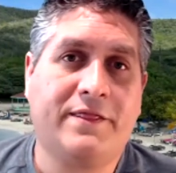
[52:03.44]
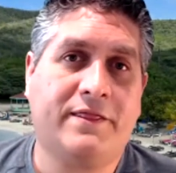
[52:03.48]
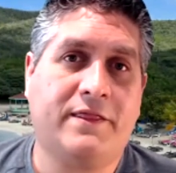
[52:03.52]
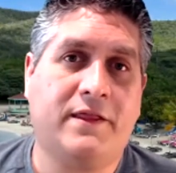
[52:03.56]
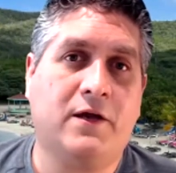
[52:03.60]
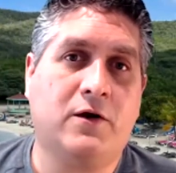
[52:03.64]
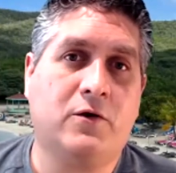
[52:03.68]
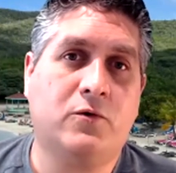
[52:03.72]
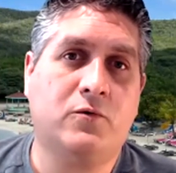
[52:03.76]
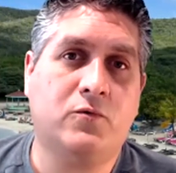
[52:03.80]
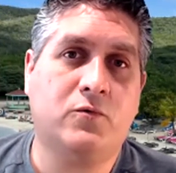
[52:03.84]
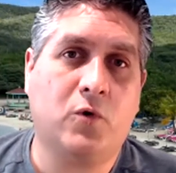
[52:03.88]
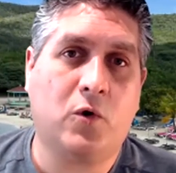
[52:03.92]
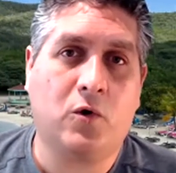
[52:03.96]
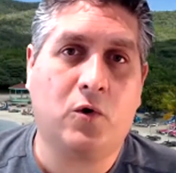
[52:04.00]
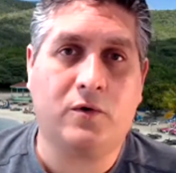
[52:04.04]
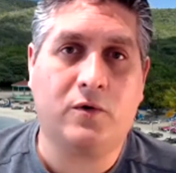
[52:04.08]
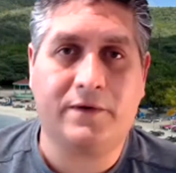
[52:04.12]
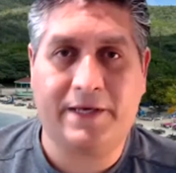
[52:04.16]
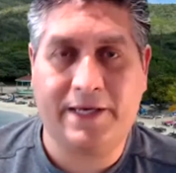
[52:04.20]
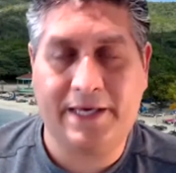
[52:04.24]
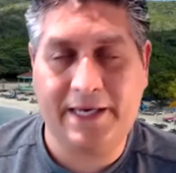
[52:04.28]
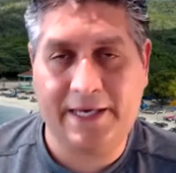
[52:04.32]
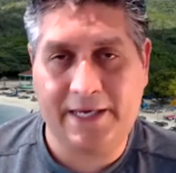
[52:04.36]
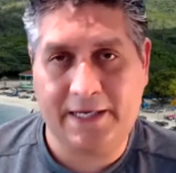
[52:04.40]
their role
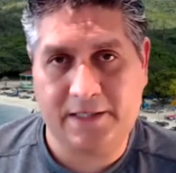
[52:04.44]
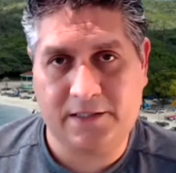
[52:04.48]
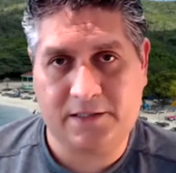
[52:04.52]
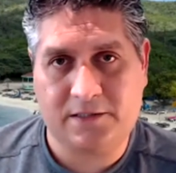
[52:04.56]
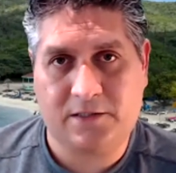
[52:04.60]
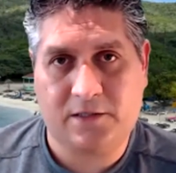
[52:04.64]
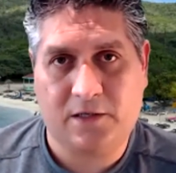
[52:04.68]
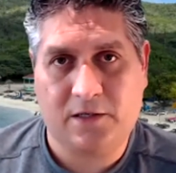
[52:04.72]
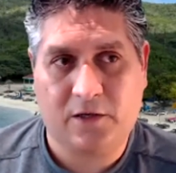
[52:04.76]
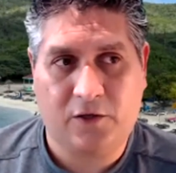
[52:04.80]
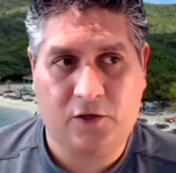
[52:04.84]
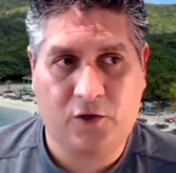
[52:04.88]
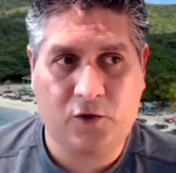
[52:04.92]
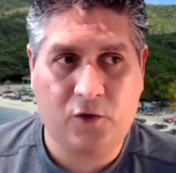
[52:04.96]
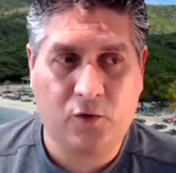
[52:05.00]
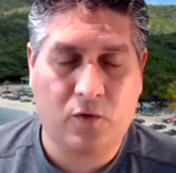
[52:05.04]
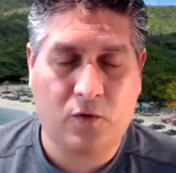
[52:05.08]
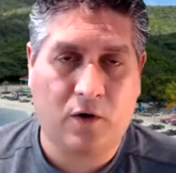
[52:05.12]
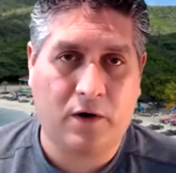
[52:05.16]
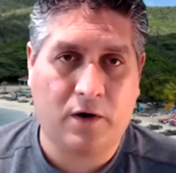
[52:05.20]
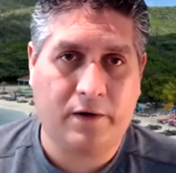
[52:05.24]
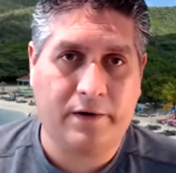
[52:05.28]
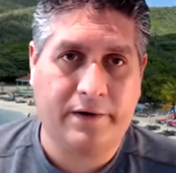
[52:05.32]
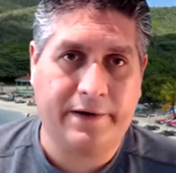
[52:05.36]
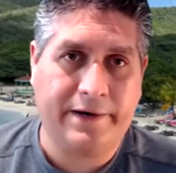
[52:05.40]
is. You
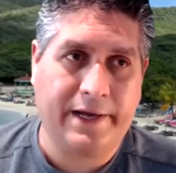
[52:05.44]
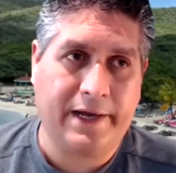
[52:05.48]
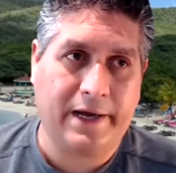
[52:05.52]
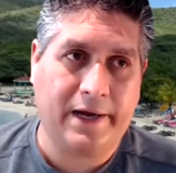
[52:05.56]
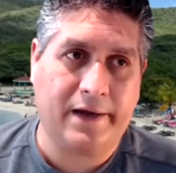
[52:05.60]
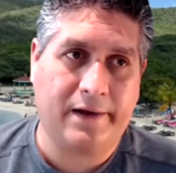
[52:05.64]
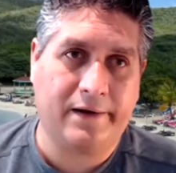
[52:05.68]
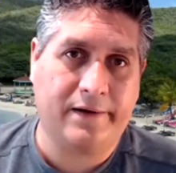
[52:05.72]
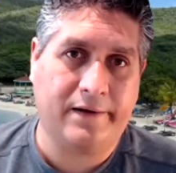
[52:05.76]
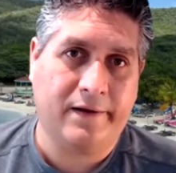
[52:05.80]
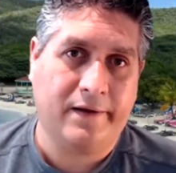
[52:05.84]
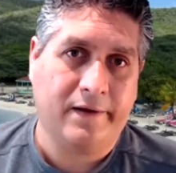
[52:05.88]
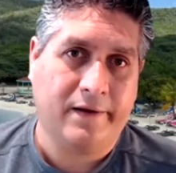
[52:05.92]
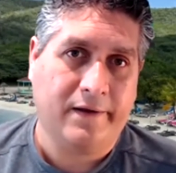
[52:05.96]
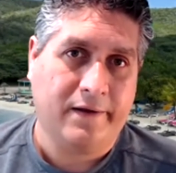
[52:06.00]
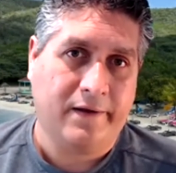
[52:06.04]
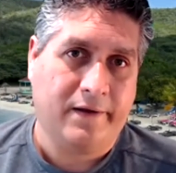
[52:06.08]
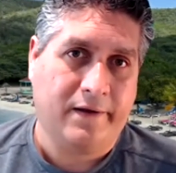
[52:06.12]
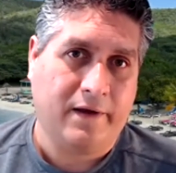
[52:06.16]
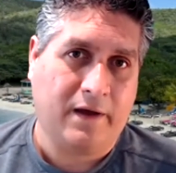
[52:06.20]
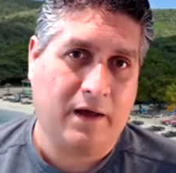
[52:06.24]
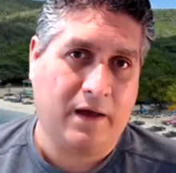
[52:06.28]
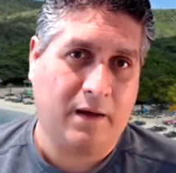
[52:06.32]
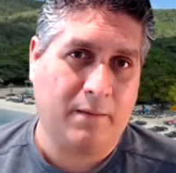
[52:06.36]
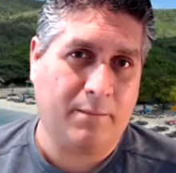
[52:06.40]
are not
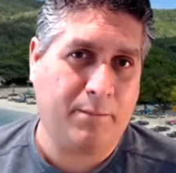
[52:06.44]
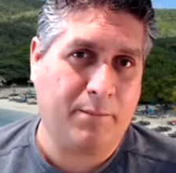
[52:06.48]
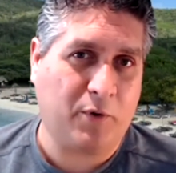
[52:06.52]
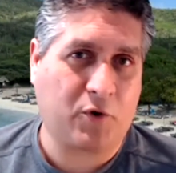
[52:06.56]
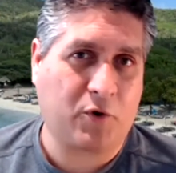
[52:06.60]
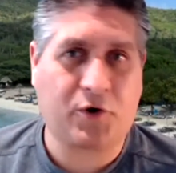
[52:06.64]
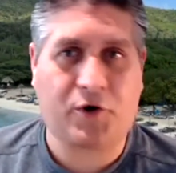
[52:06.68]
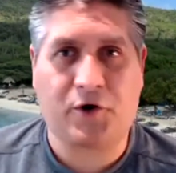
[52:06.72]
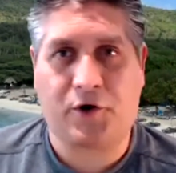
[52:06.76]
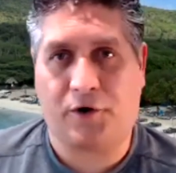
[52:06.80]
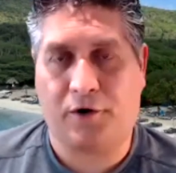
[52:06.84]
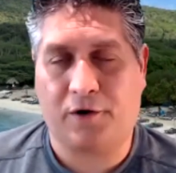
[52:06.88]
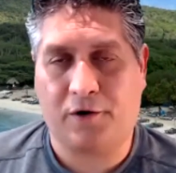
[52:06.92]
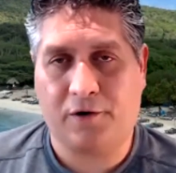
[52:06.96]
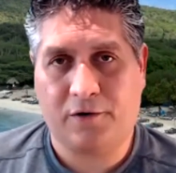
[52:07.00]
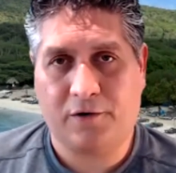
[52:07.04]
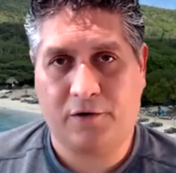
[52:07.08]
a booker.